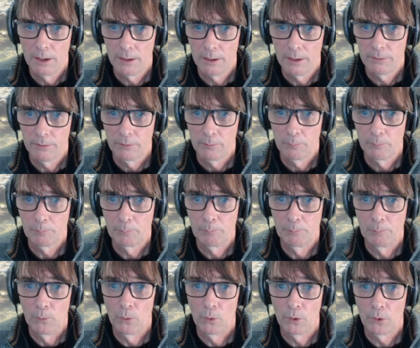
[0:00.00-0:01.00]
And
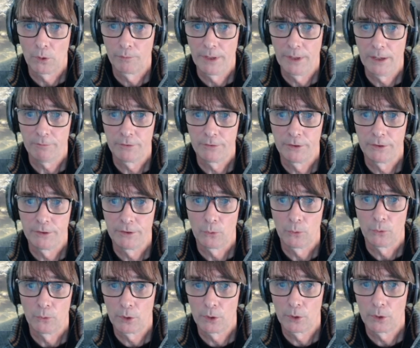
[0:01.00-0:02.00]
or we have this
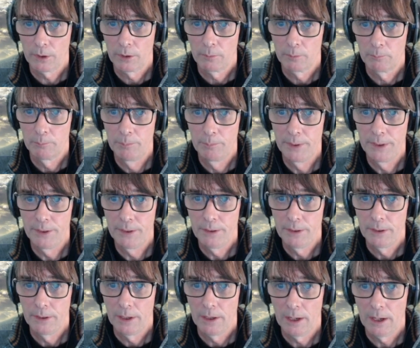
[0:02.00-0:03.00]
or
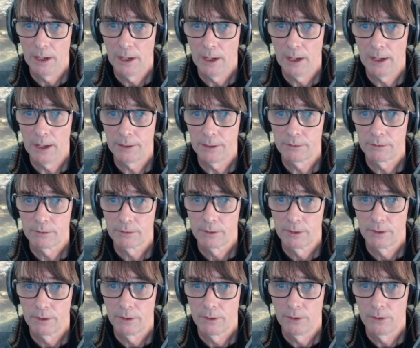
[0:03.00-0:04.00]
B and
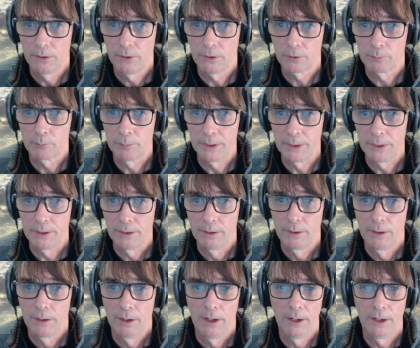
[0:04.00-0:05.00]
not B.
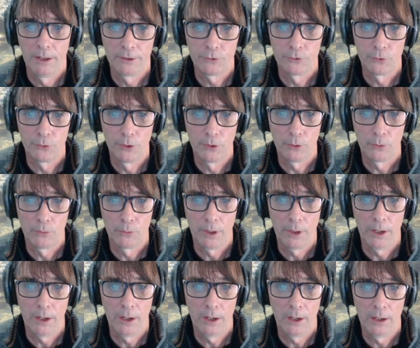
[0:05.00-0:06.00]
And as you know,
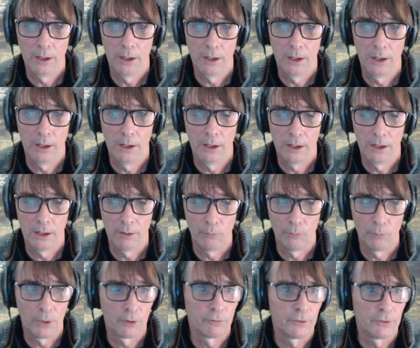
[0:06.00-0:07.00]

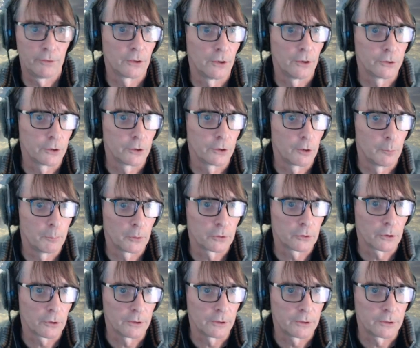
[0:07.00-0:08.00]
one of these Huntington
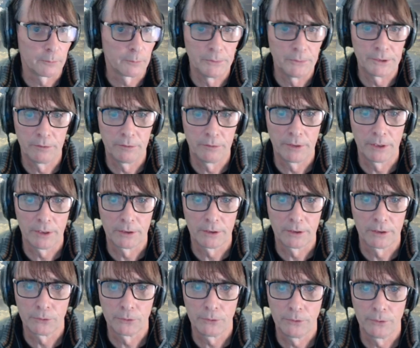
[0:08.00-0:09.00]
postulates, let me see if I can
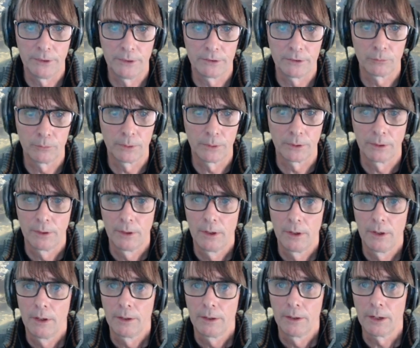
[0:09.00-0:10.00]
show you this one.
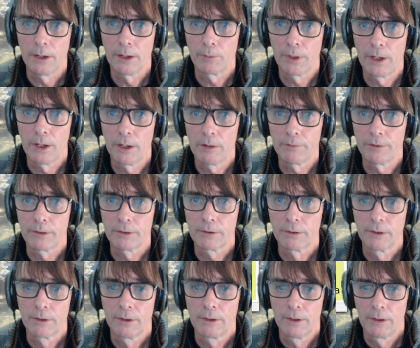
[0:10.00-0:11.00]
There we have
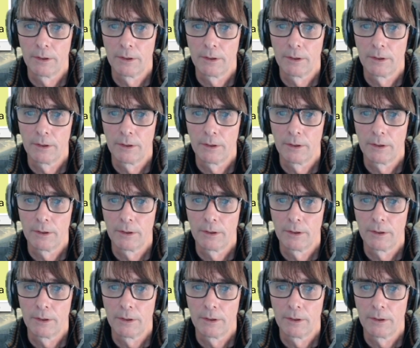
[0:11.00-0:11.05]
it.